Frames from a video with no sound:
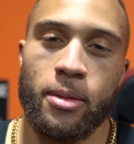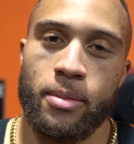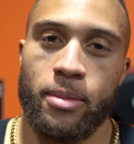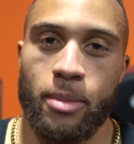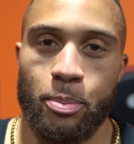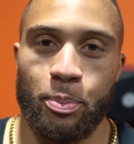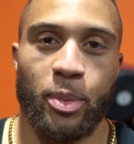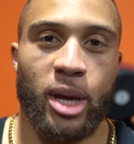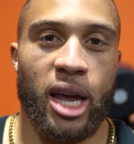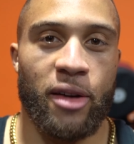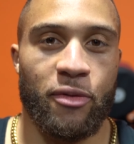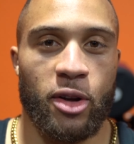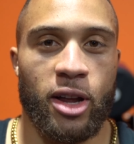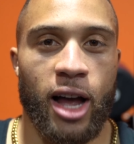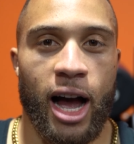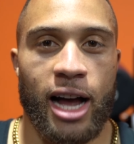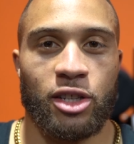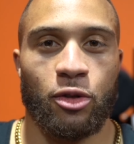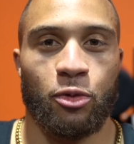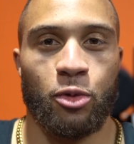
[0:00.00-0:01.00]
I'm gonna give you
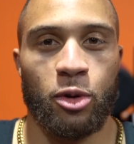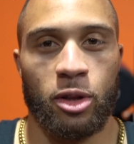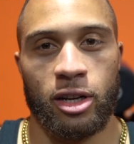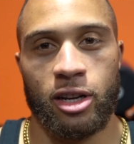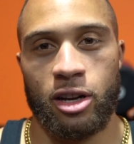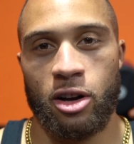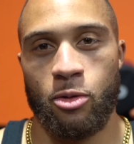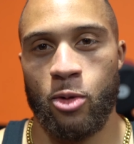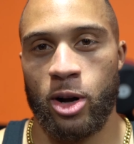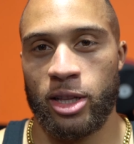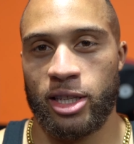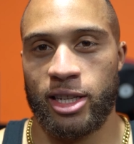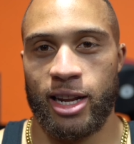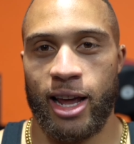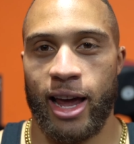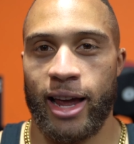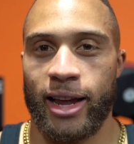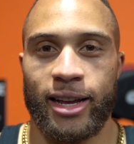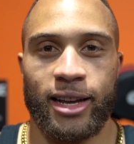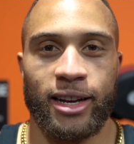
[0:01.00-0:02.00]
guys a really good one
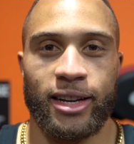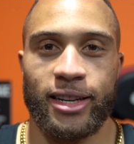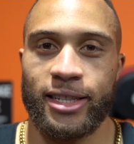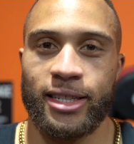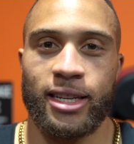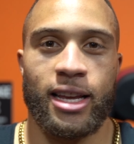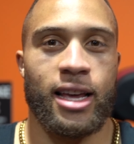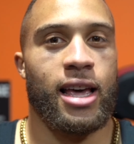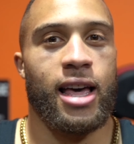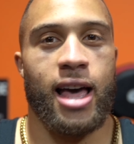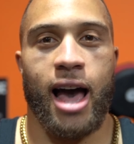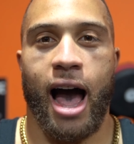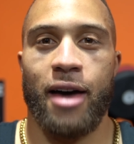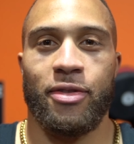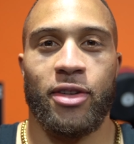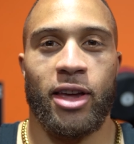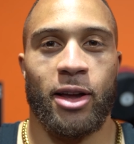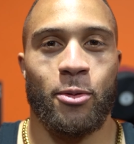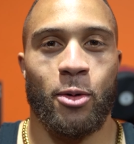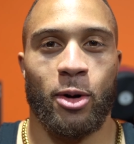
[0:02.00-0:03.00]
today because I
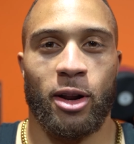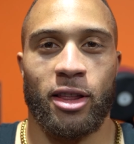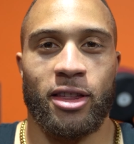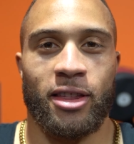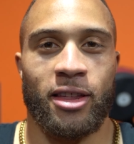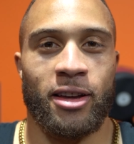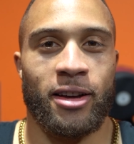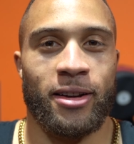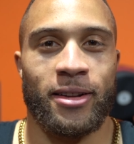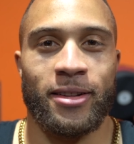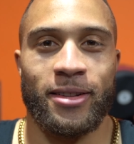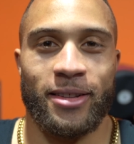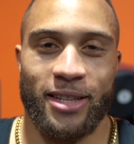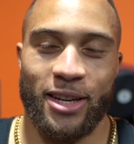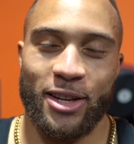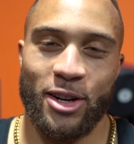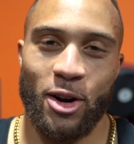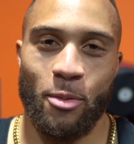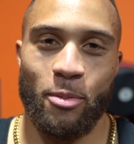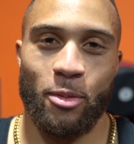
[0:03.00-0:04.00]
think one of the
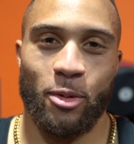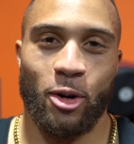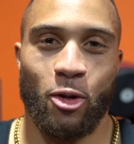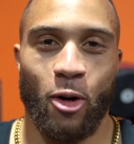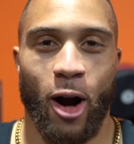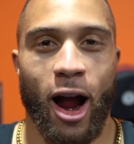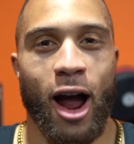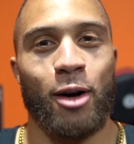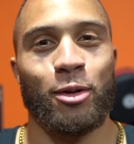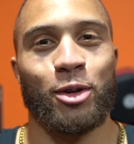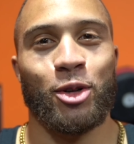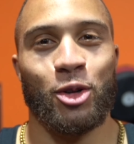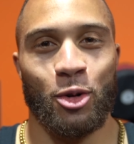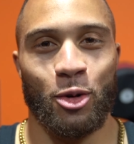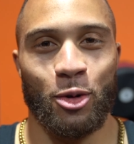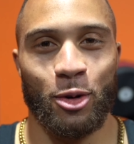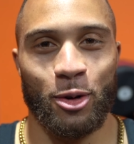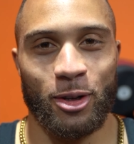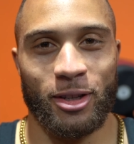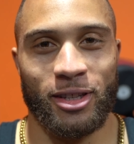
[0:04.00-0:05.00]
crown
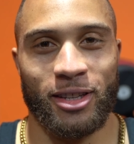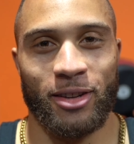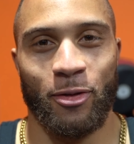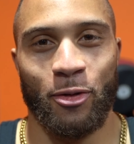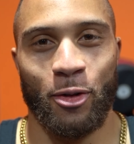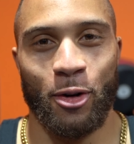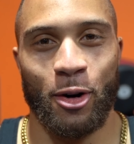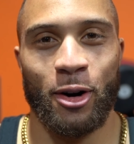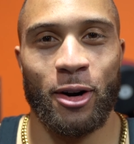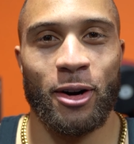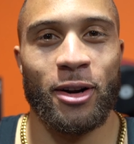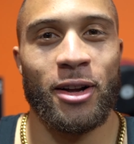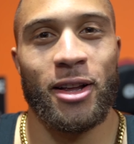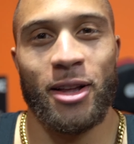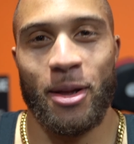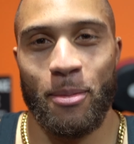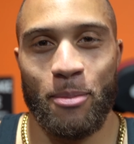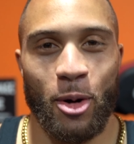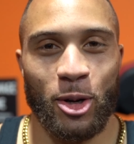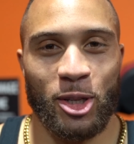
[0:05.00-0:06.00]
jewels for
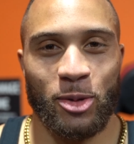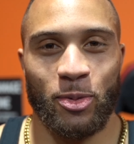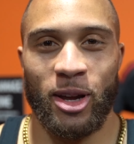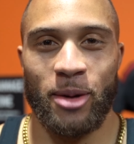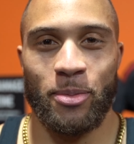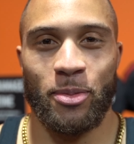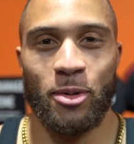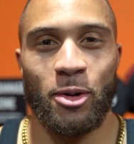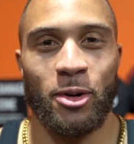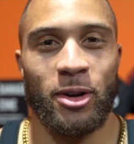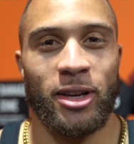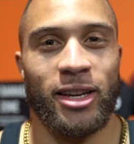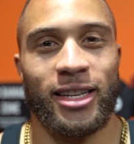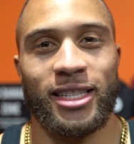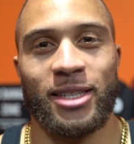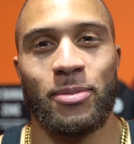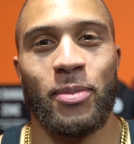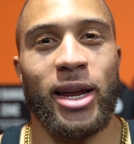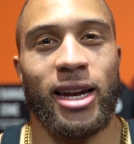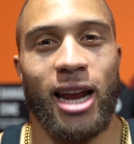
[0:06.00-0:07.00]
most people
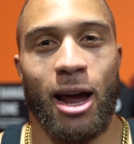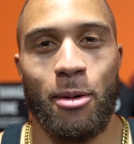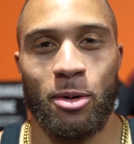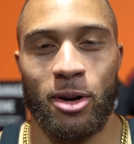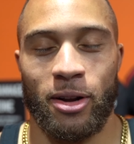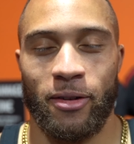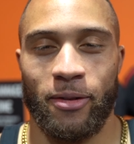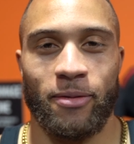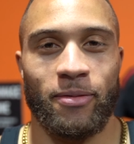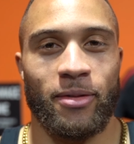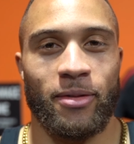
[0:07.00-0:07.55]
is being able to